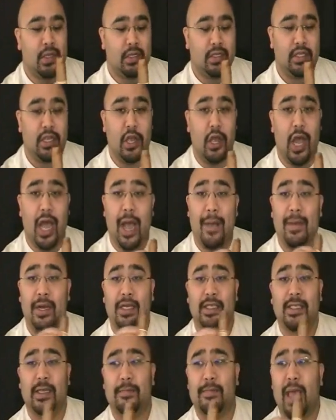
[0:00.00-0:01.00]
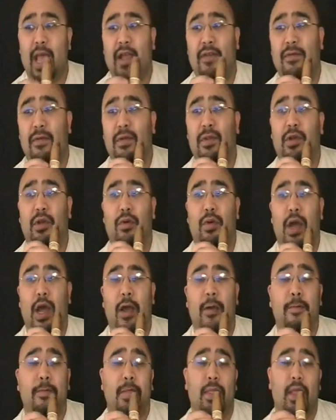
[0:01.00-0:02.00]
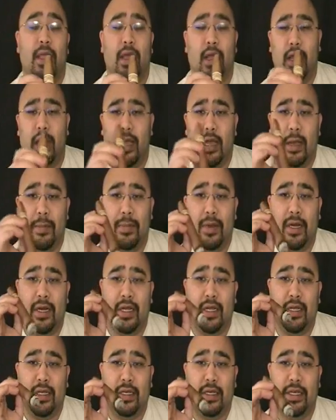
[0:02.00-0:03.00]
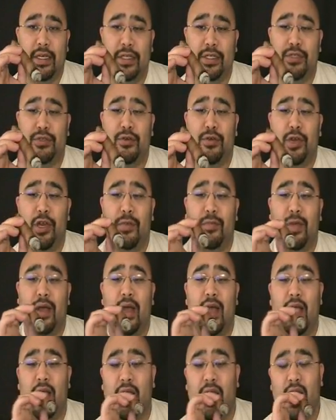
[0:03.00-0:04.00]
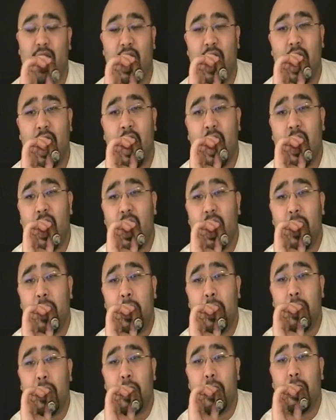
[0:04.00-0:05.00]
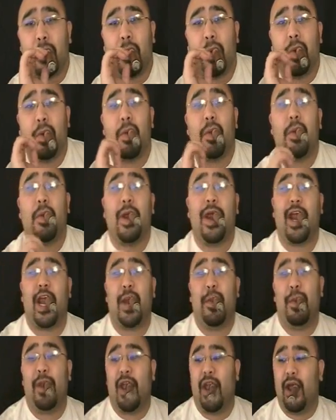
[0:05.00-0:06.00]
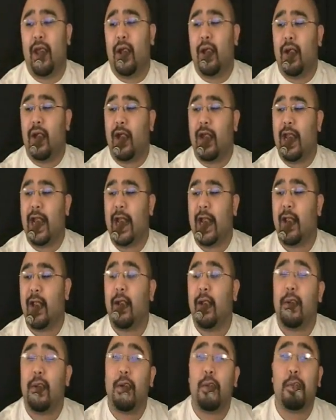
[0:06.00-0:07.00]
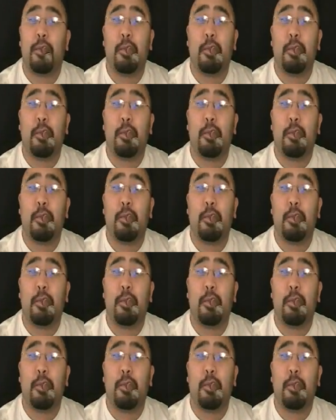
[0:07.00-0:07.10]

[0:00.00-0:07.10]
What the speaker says: So I'm going to sit back for a little while. I'm going to enjoy my Rocky Patel Connecticut